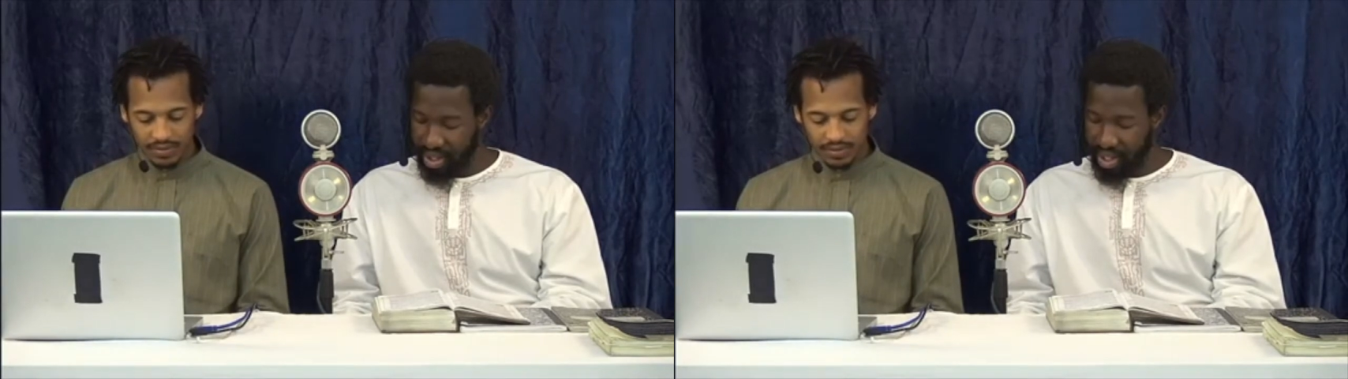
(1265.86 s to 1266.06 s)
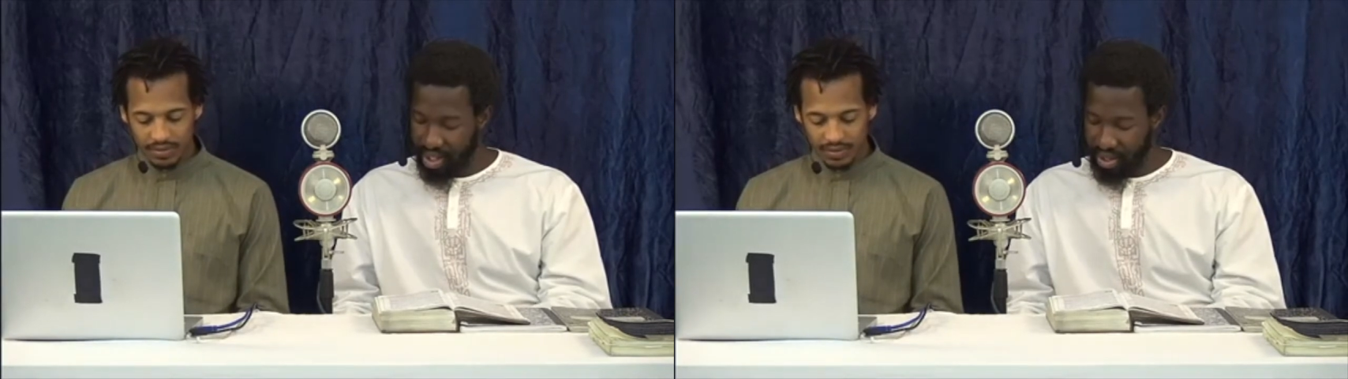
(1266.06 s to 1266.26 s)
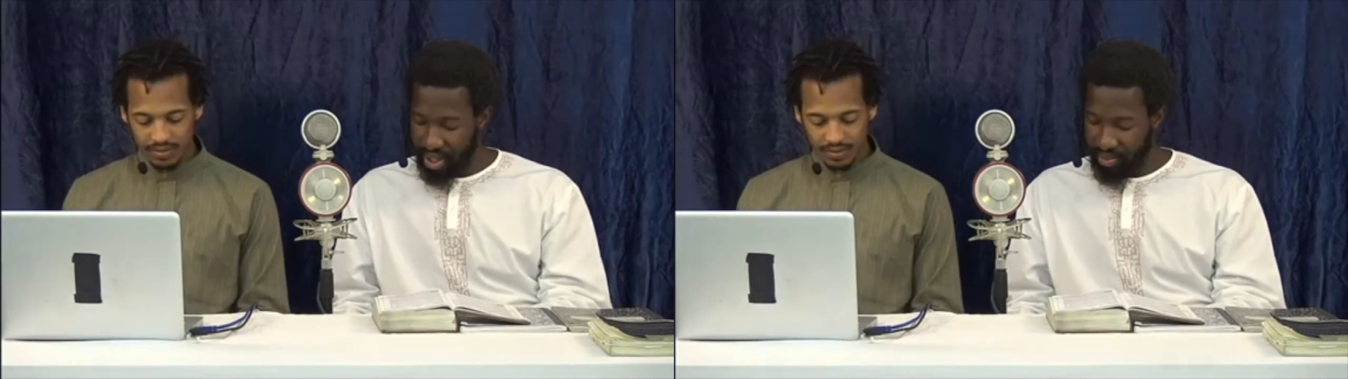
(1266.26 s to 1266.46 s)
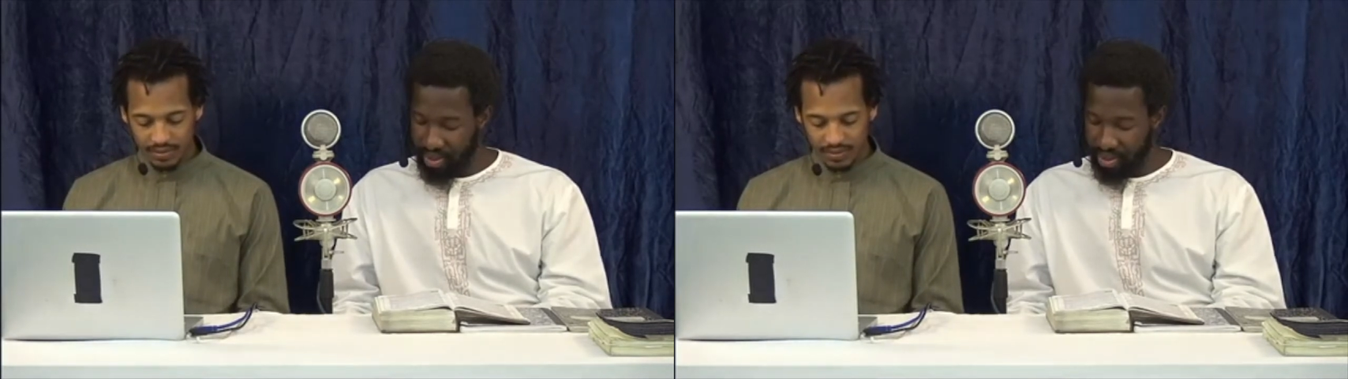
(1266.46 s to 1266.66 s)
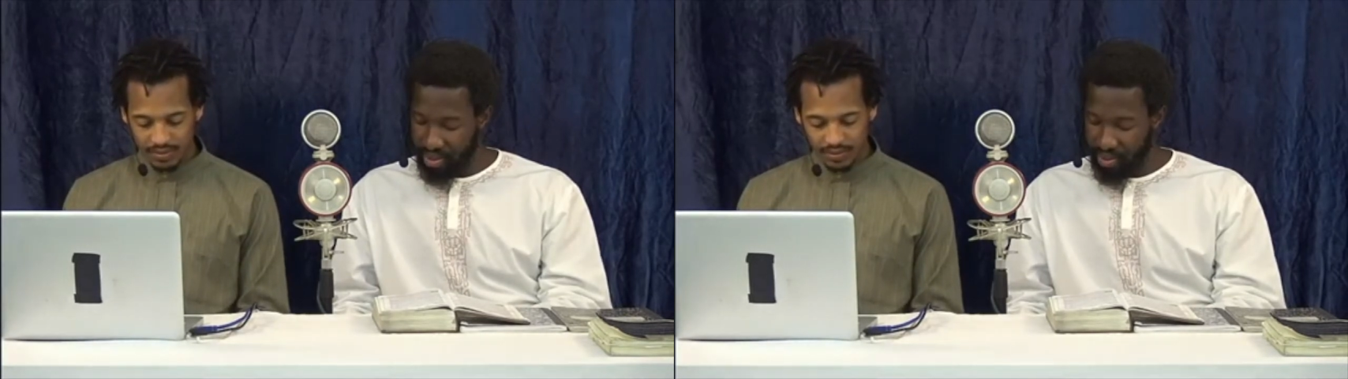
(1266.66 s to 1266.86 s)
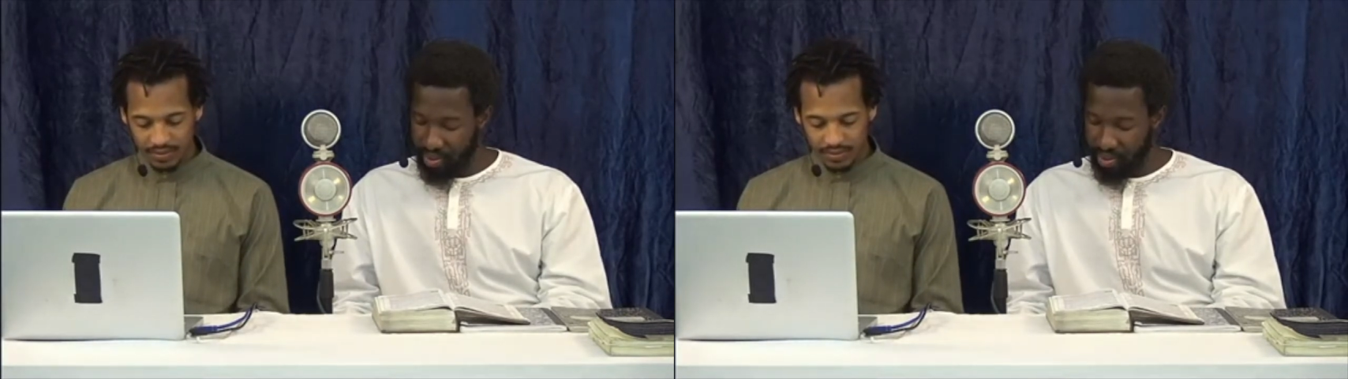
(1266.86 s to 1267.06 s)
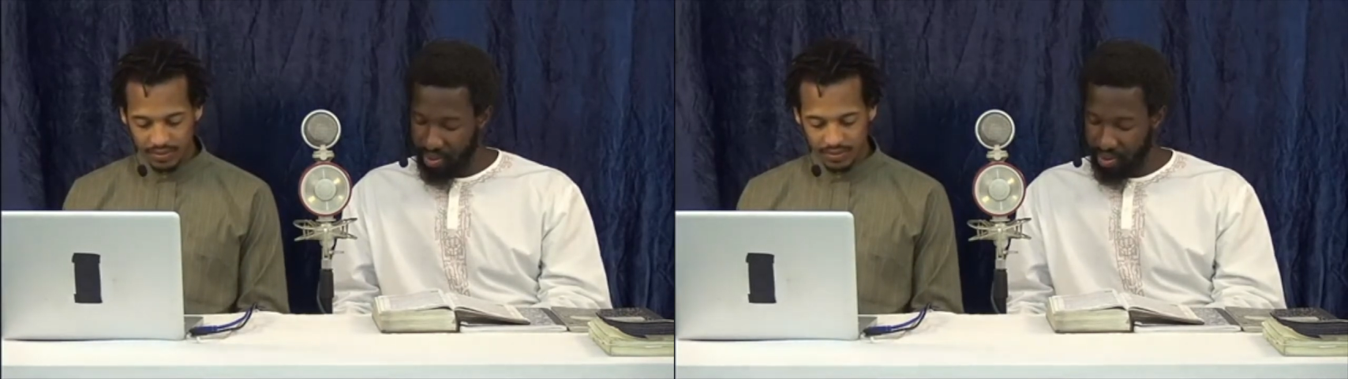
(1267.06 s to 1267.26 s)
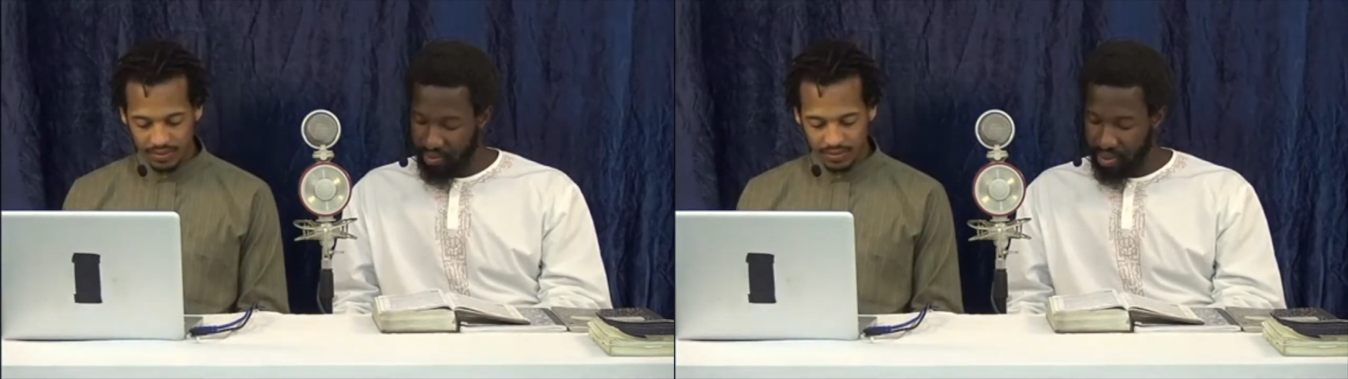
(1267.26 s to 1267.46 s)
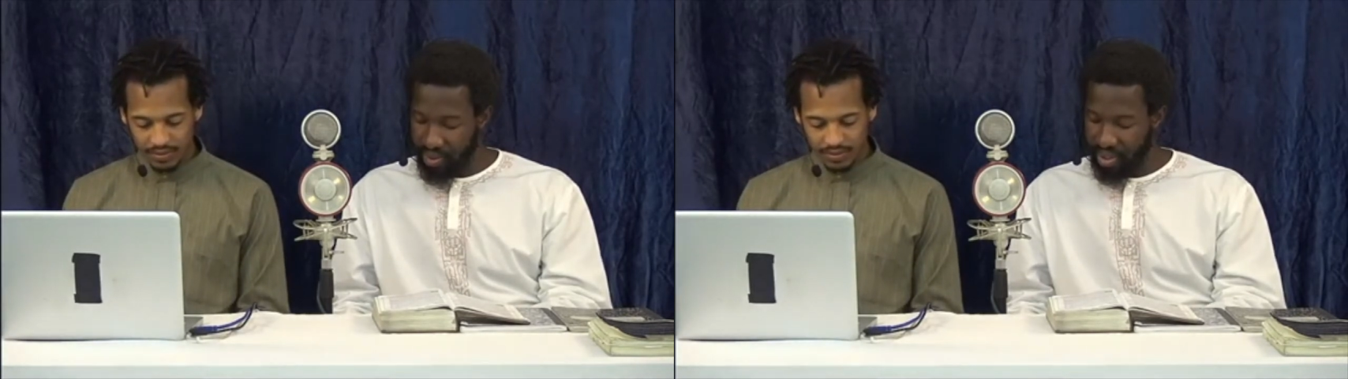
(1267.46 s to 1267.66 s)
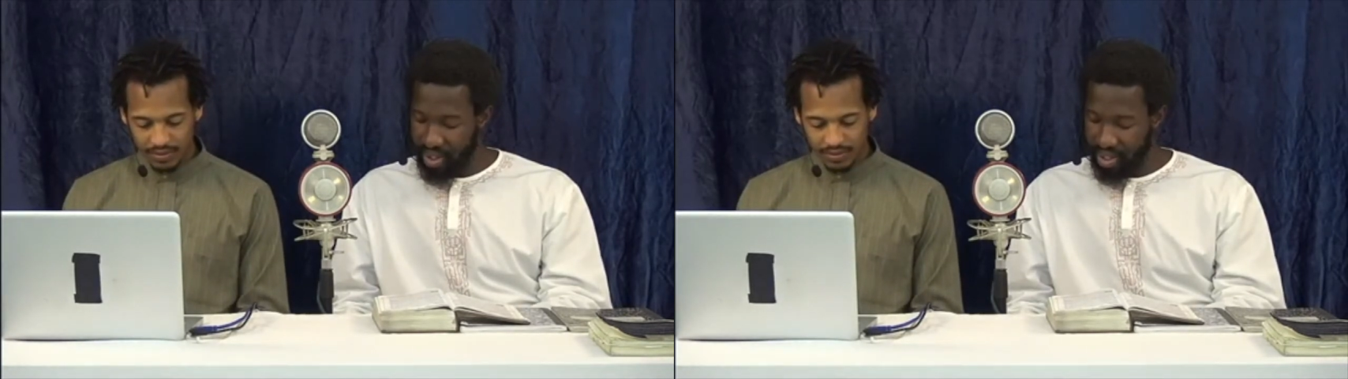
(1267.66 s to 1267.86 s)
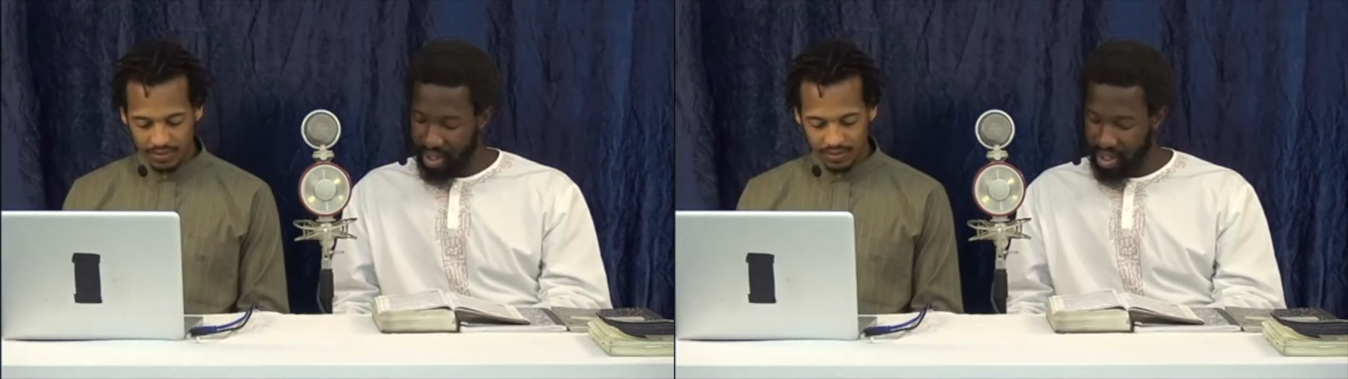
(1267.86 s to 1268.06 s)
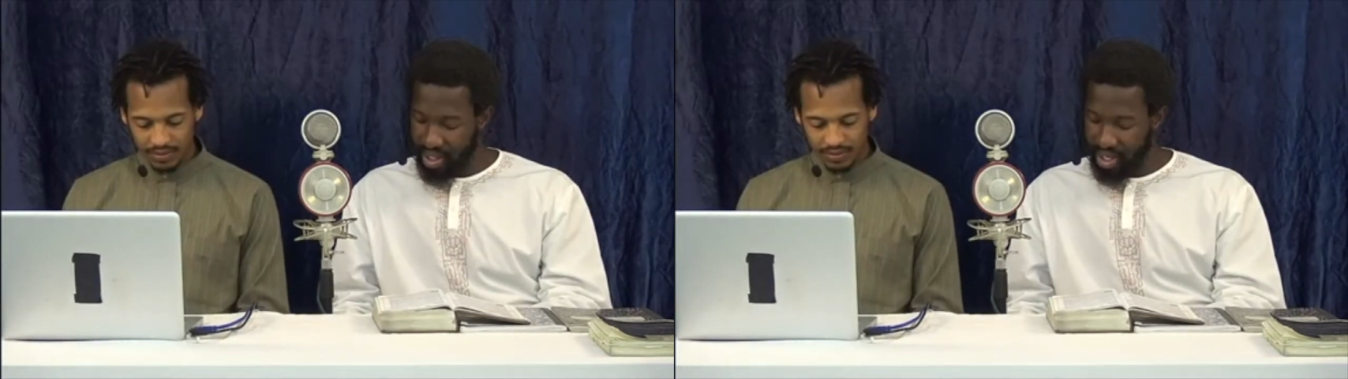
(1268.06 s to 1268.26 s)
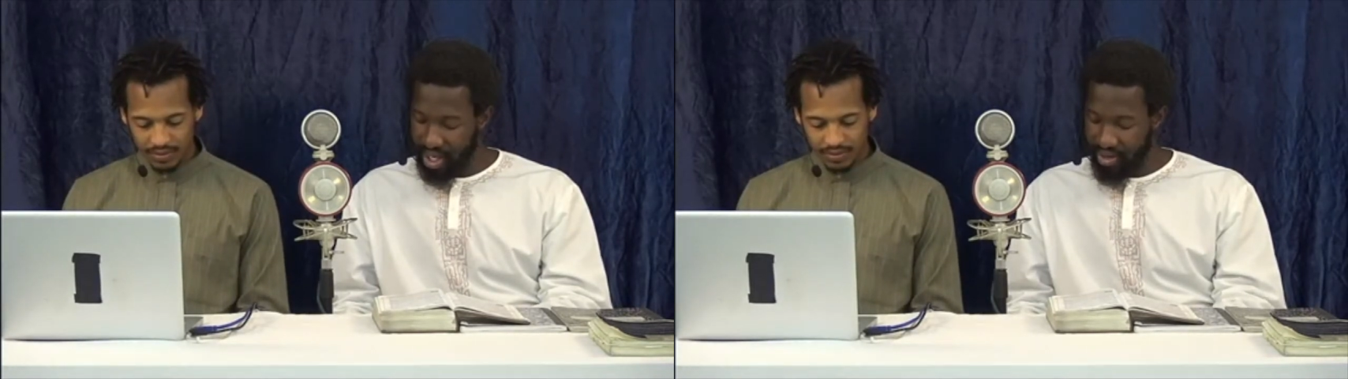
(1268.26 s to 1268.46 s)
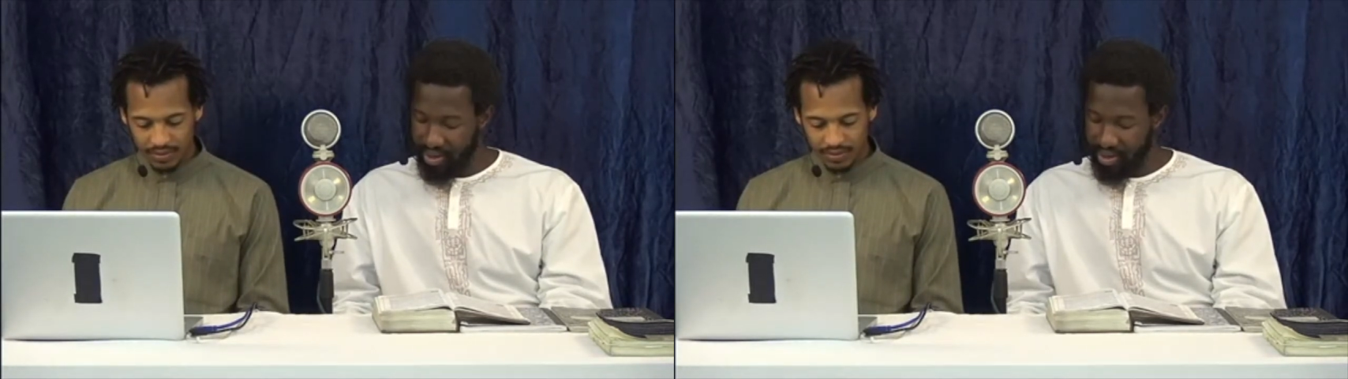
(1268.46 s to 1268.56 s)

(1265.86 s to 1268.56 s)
Speaker 1: chapter two, verse sixteen now.